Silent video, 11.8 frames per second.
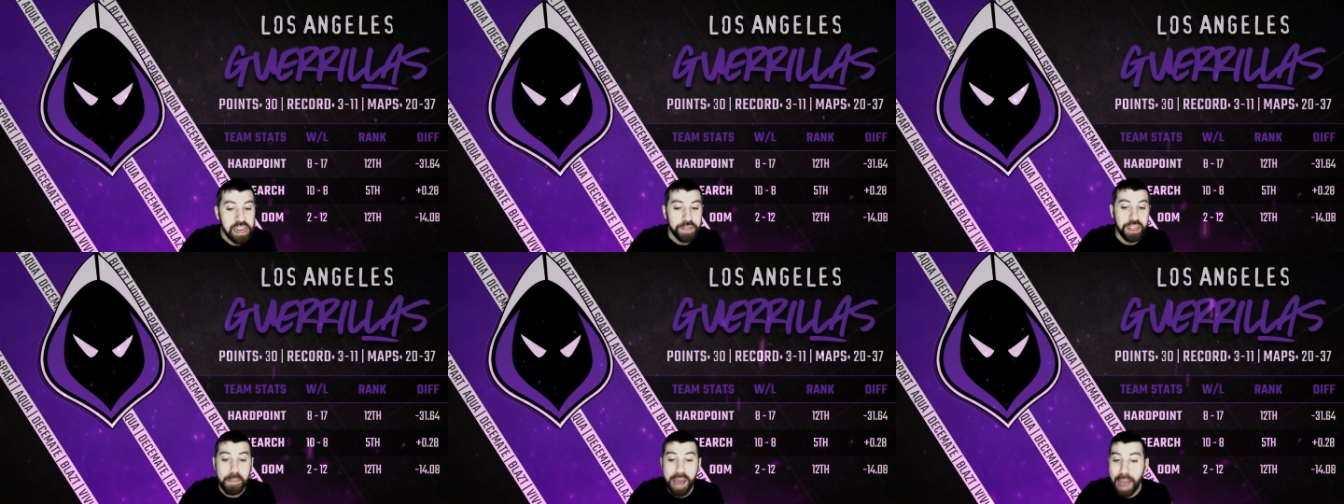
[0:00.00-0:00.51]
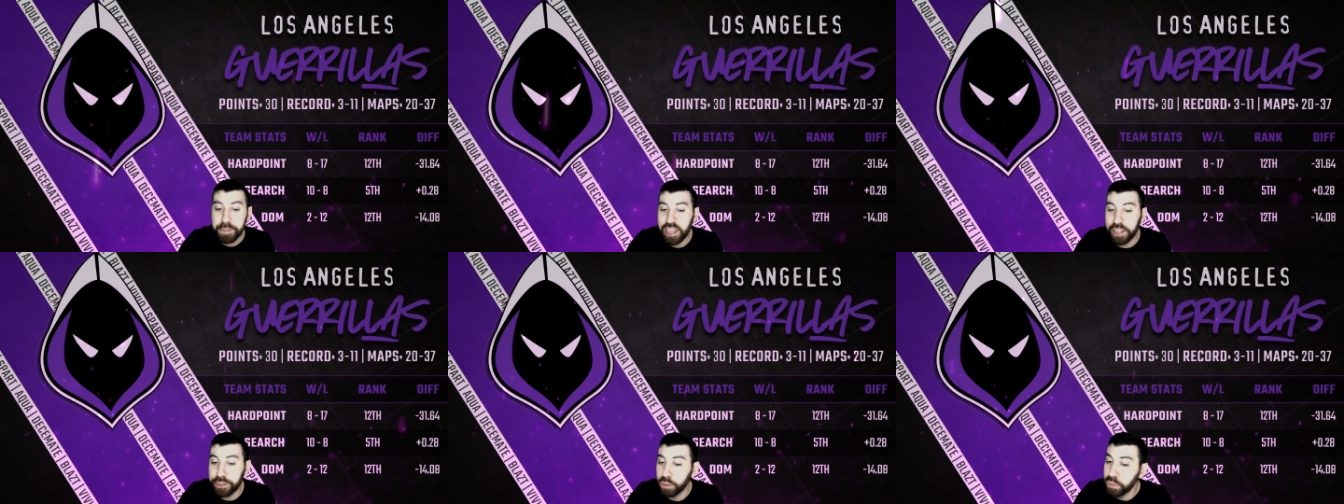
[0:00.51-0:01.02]
The maps
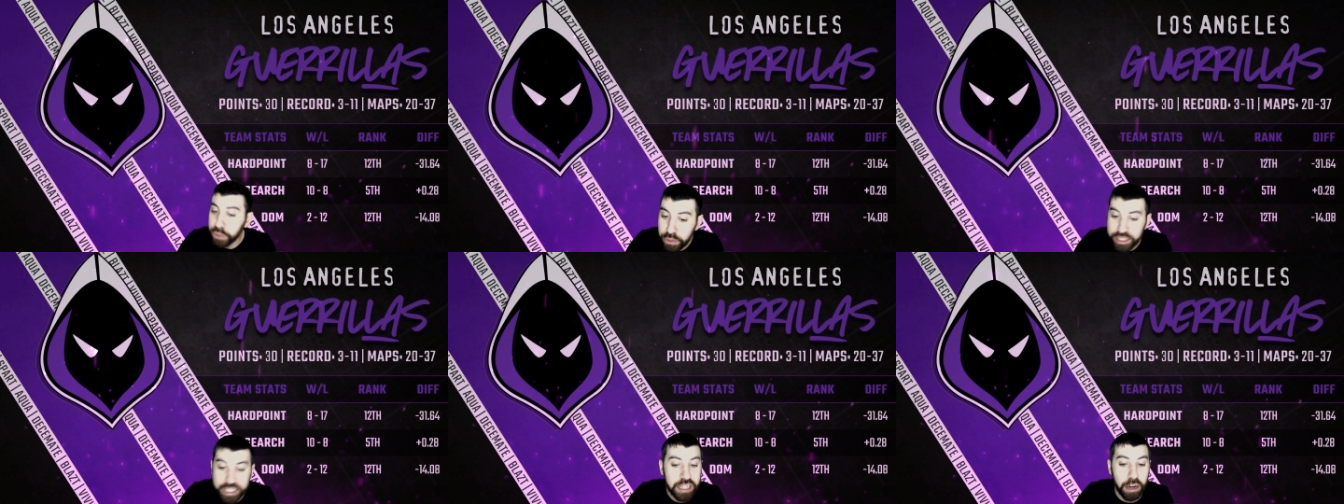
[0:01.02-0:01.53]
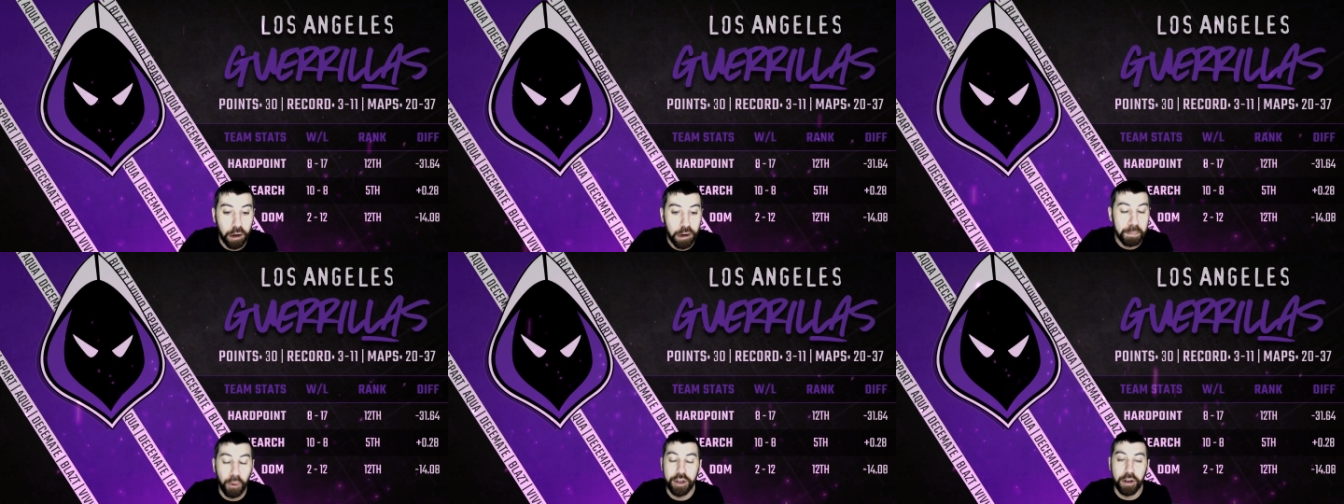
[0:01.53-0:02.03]
that they're losing in
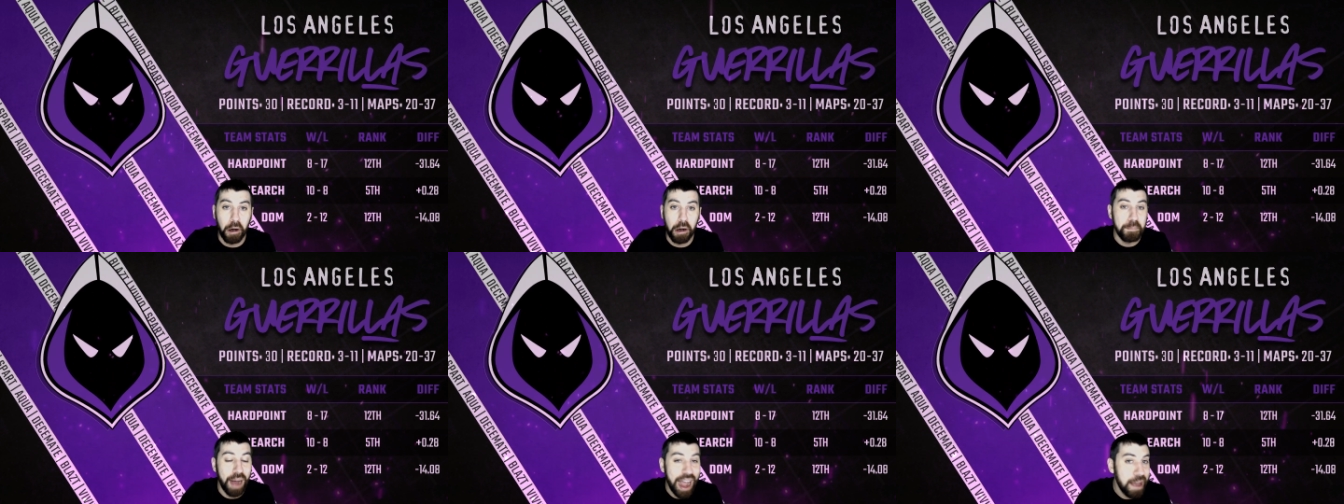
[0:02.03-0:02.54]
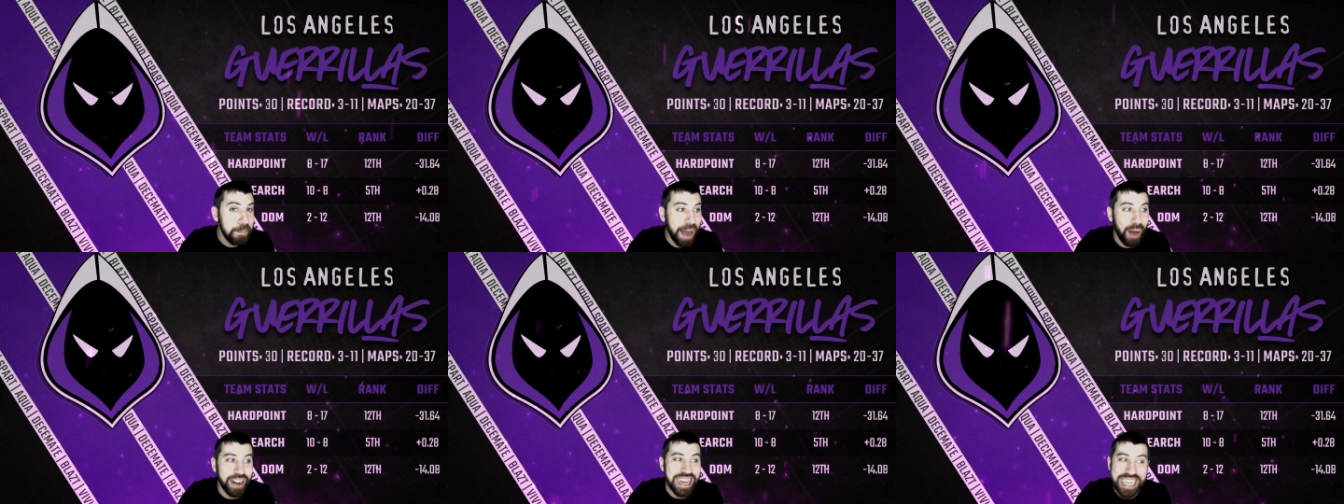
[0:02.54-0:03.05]
Hardpoint are by
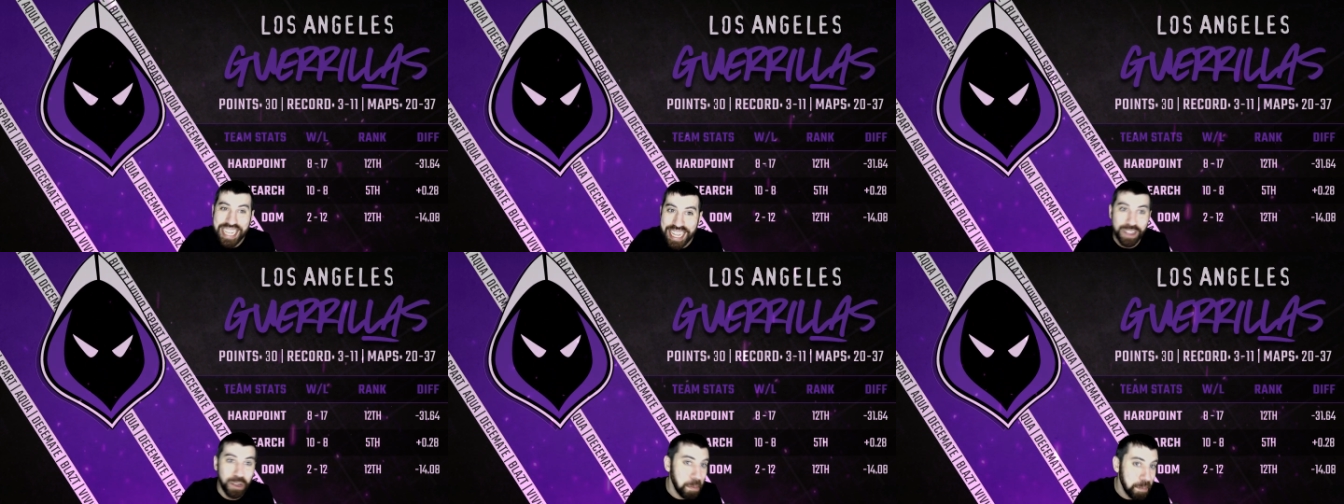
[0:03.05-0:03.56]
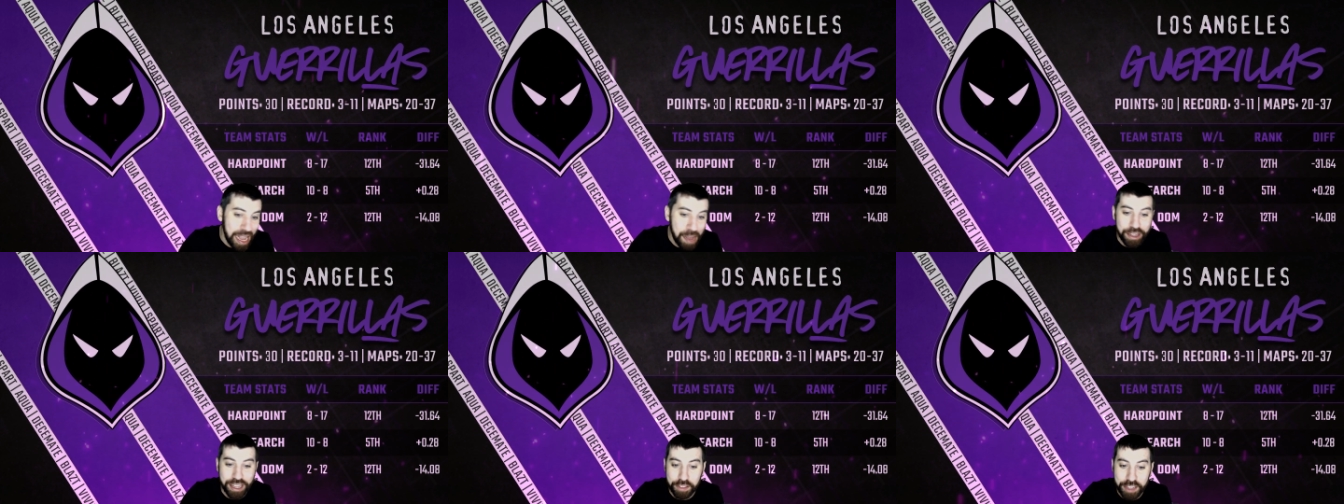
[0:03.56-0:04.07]
about a hill,
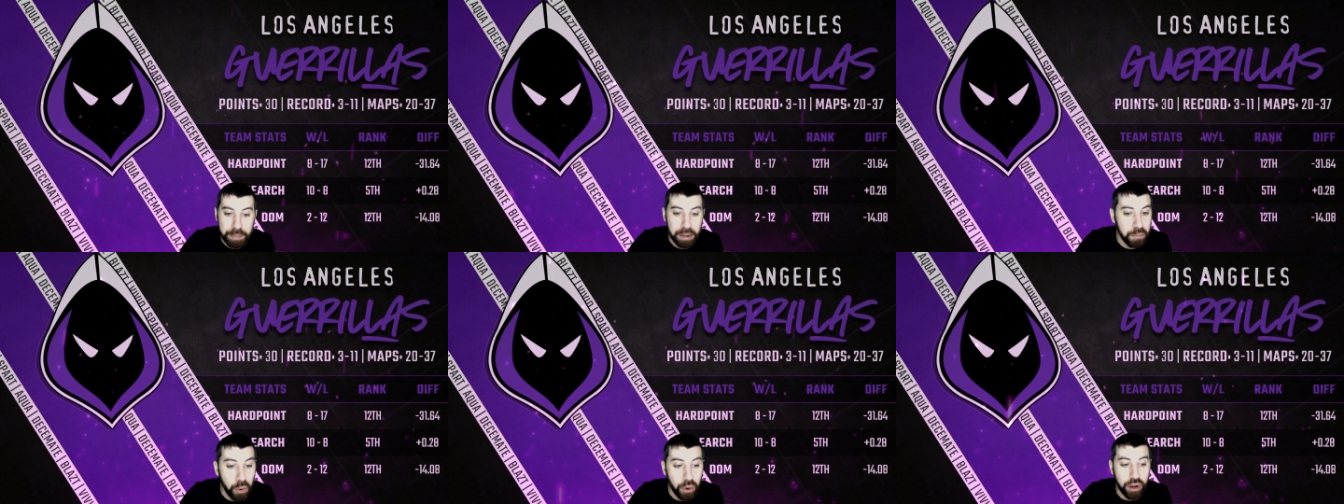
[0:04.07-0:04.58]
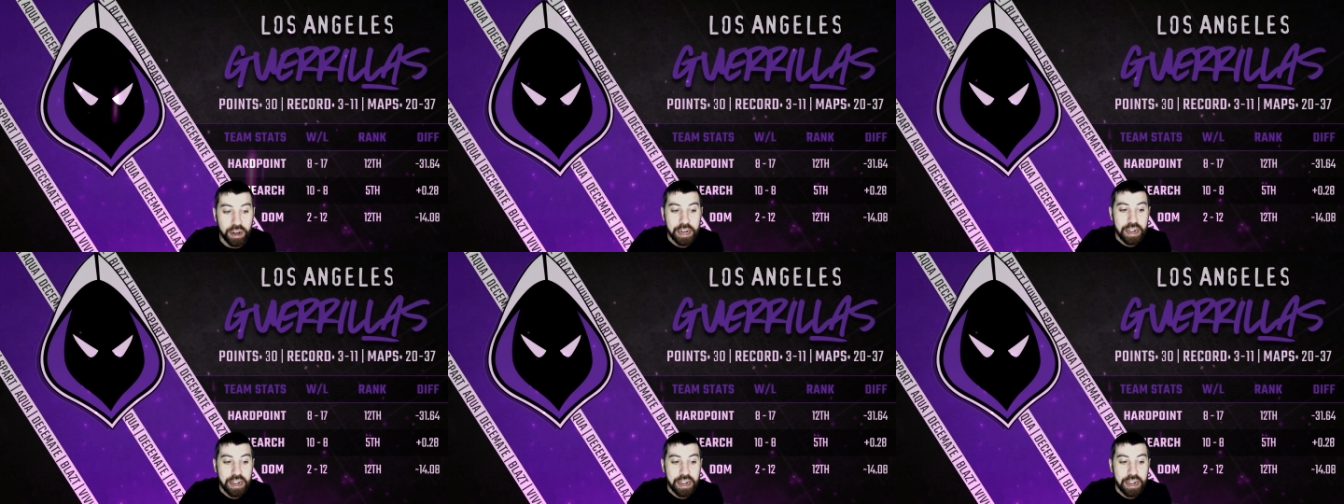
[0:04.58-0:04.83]
maybe a little bit more.